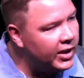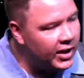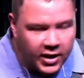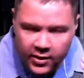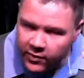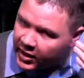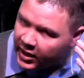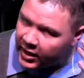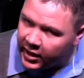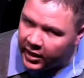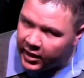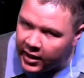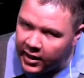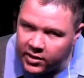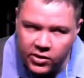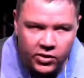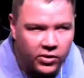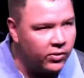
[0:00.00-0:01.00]
to believe that
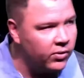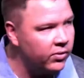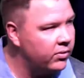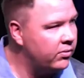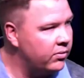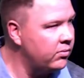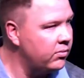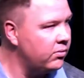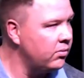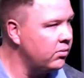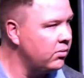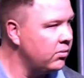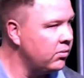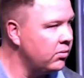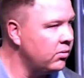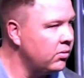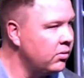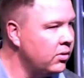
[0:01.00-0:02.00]
He hears you.
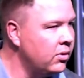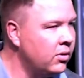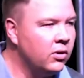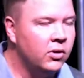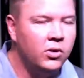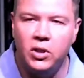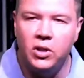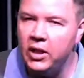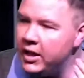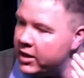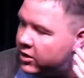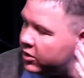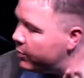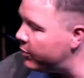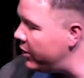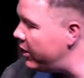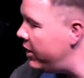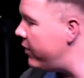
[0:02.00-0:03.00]
You
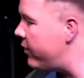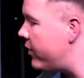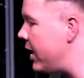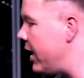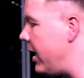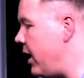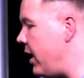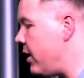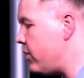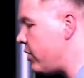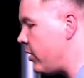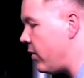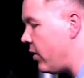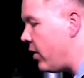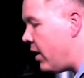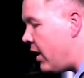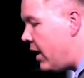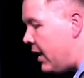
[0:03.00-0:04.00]
need to believe that He
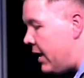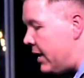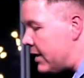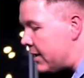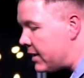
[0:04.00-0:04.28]
hears you.